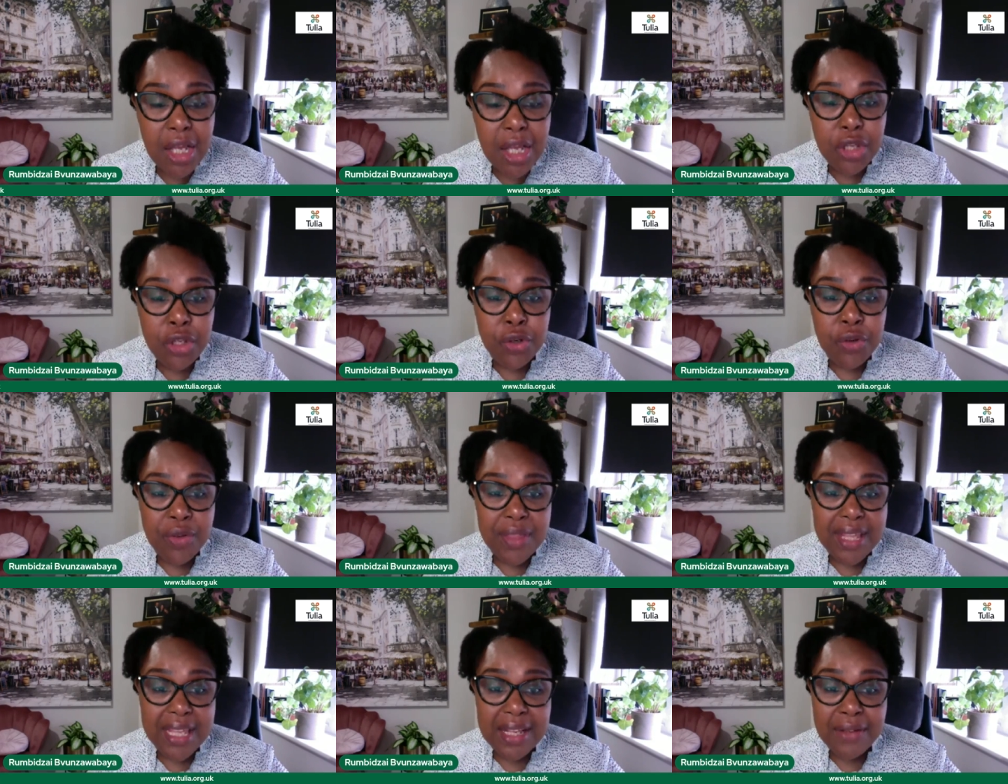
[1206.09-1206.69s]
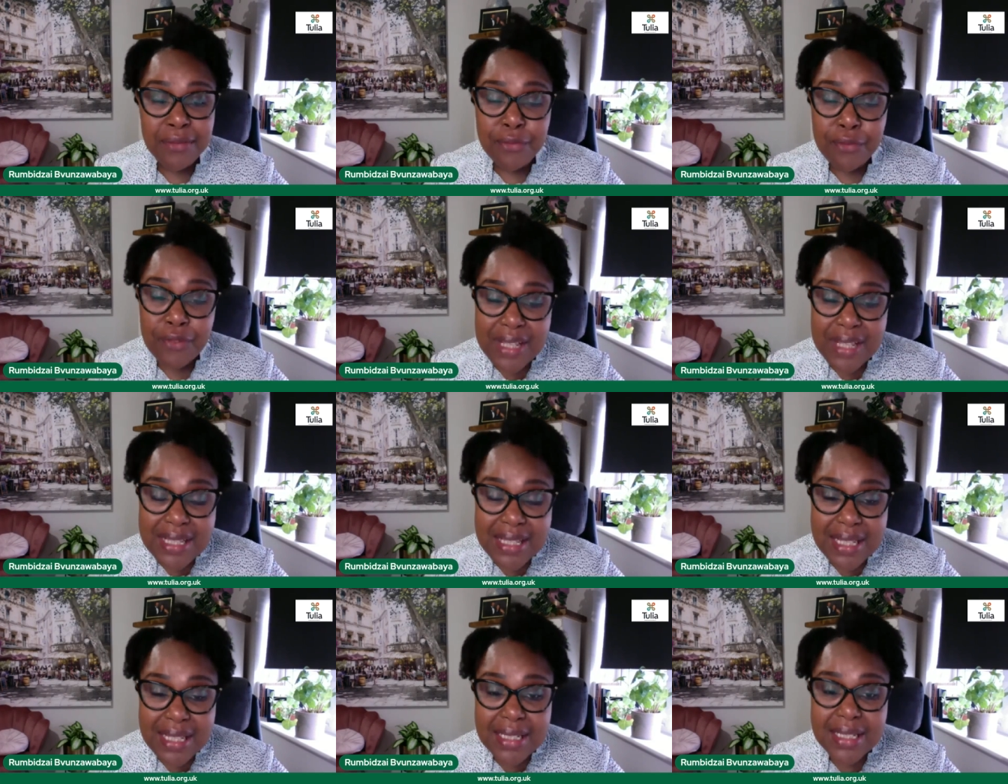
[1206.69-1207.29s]
they can
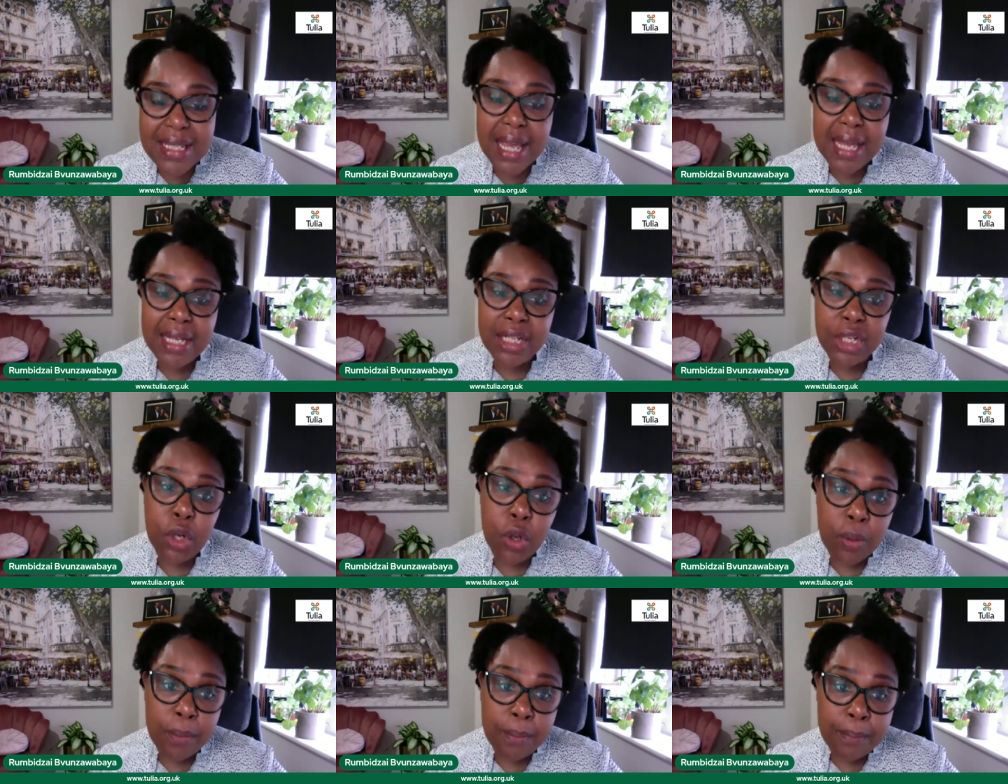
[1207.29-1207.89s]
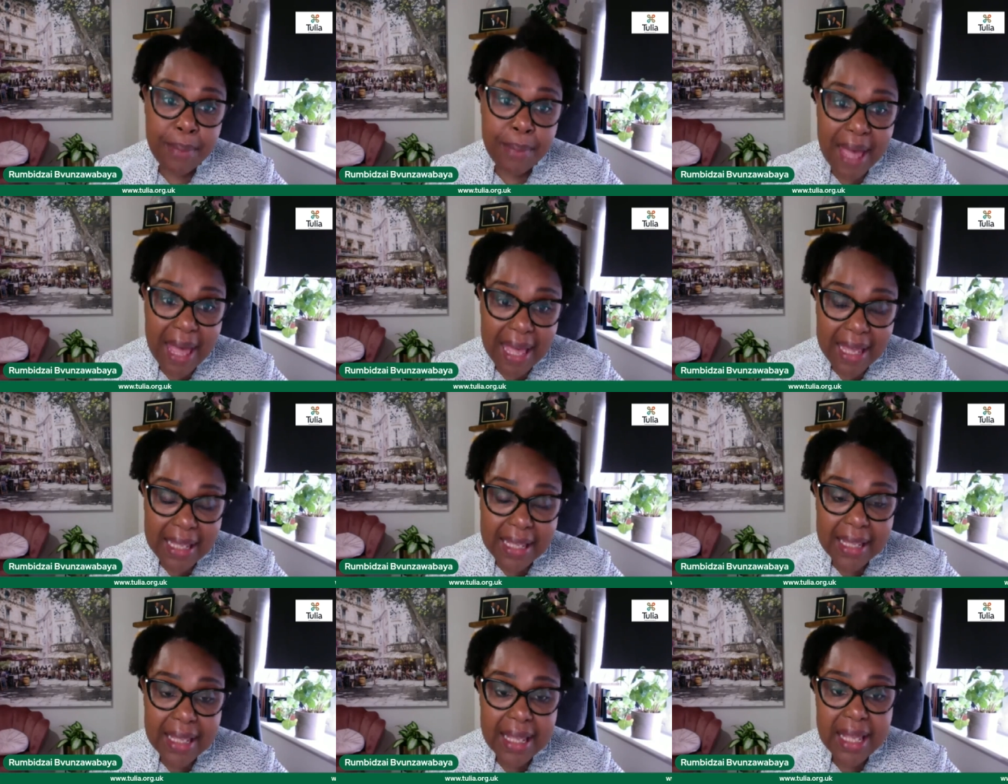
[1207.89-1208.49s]
visit and go
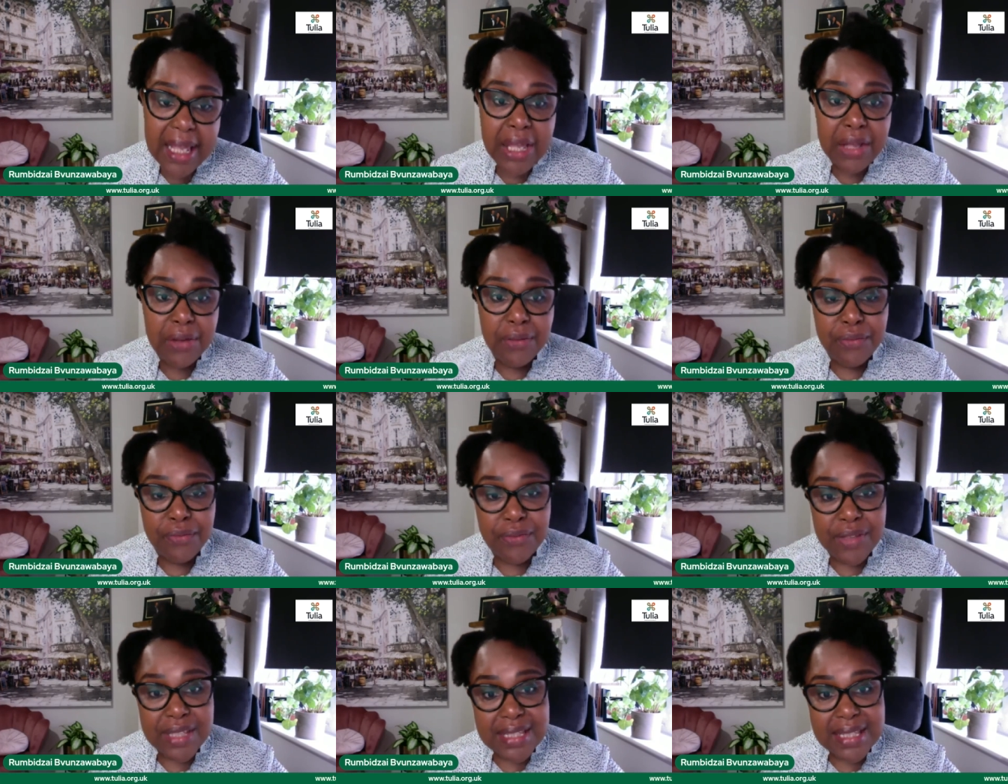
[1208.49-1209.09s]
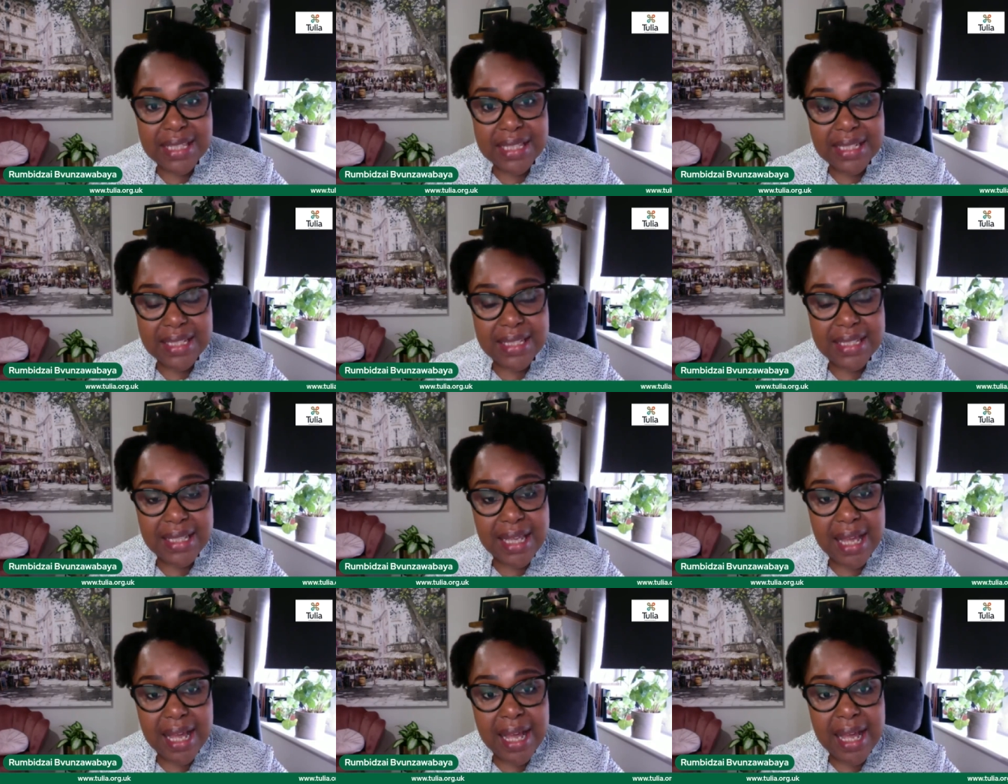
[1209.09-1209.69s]
back, visit
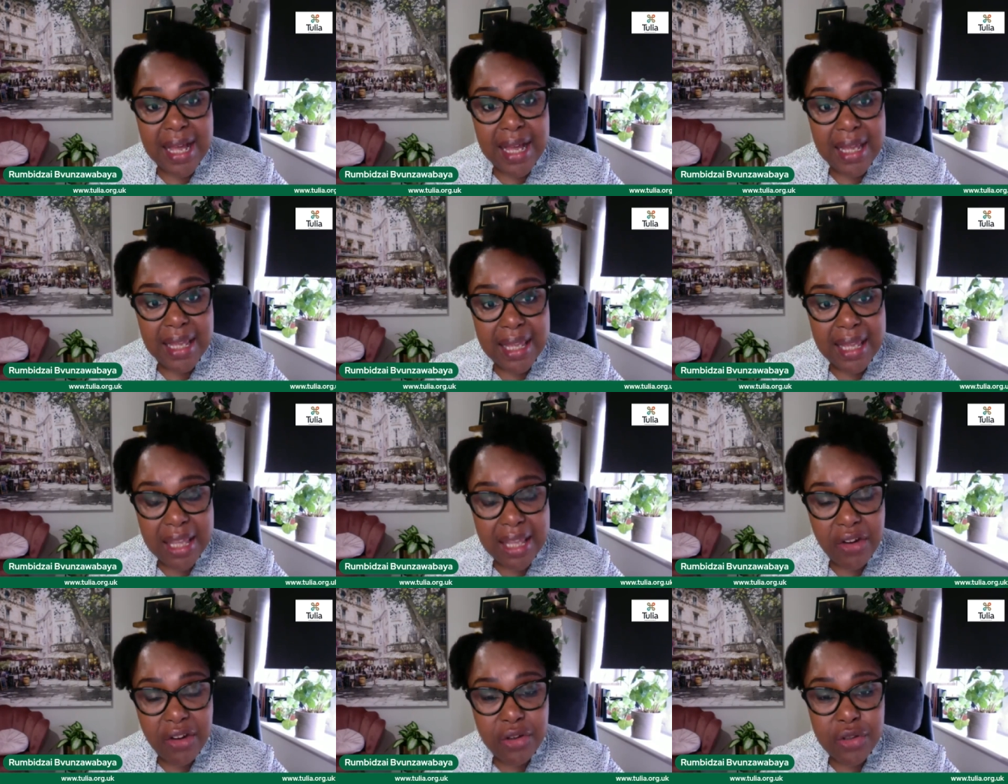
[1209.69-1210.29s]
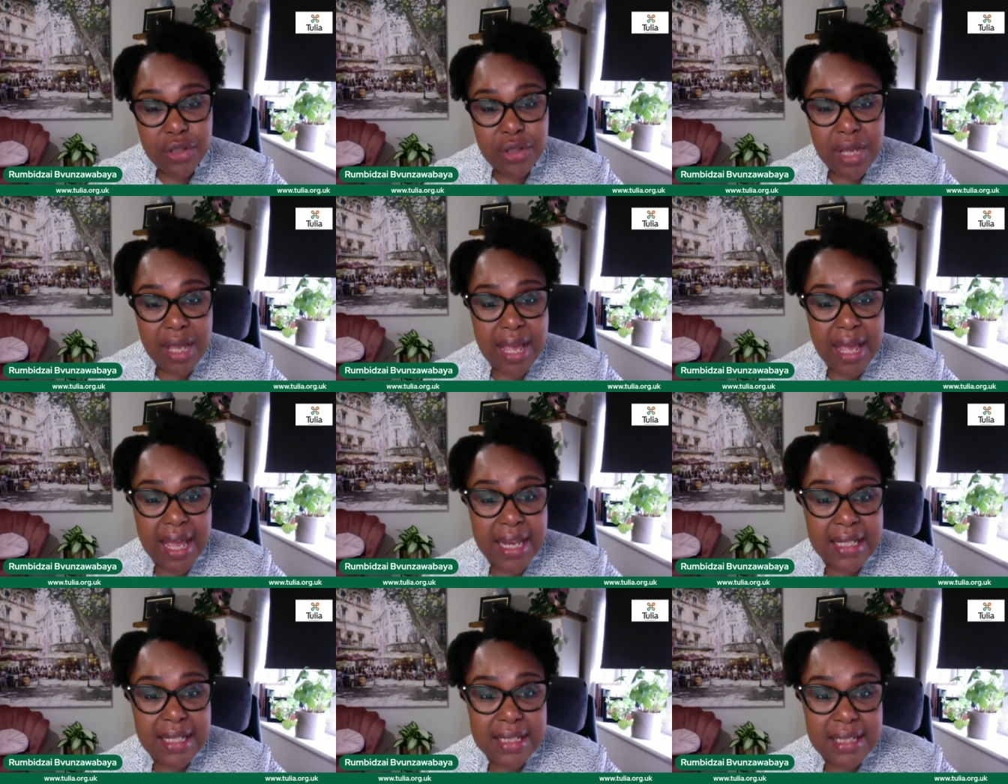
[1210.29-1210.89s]
here
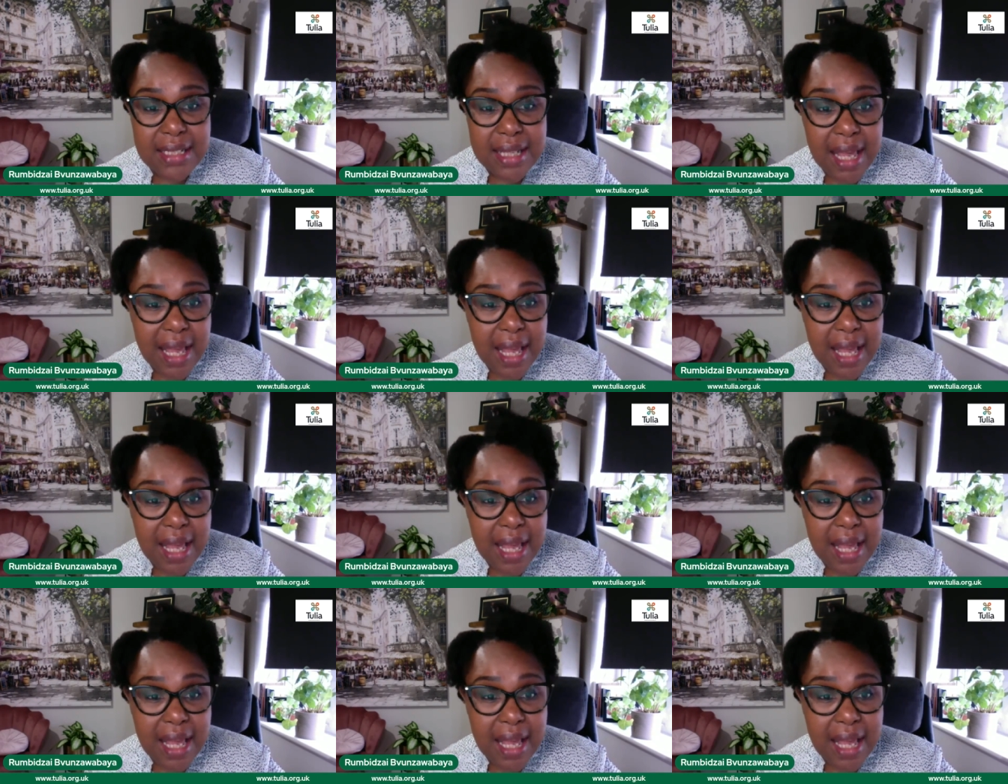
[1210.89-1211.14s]
and